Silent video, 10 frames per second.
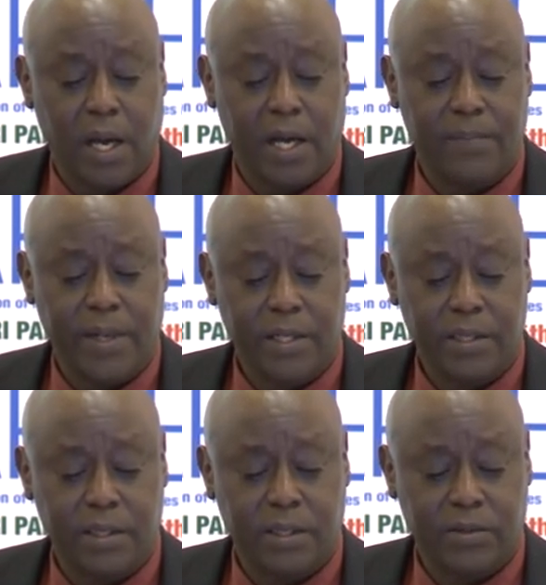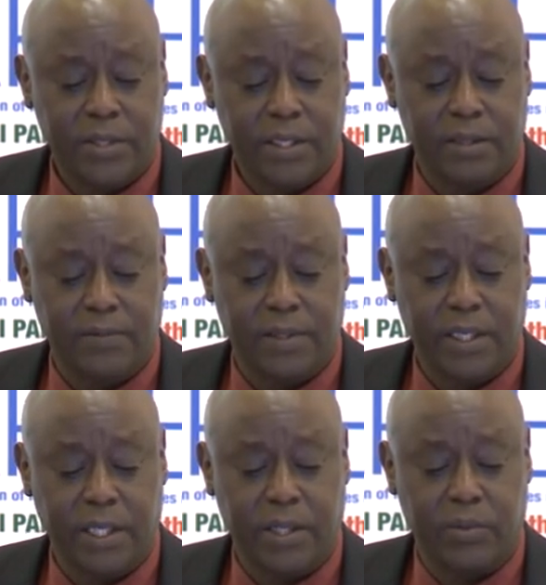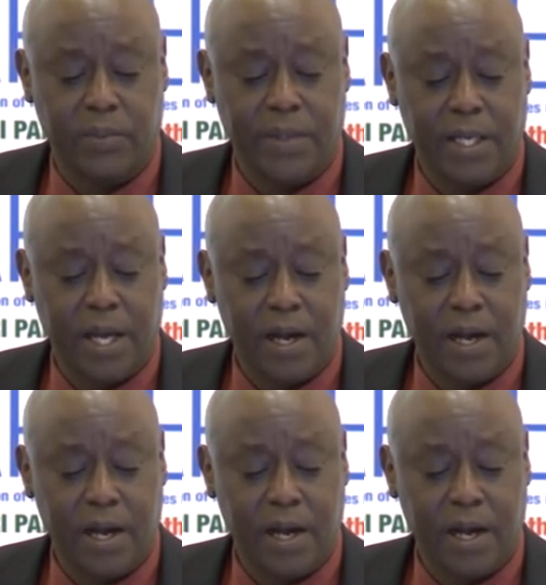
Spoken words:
Administratively, it would be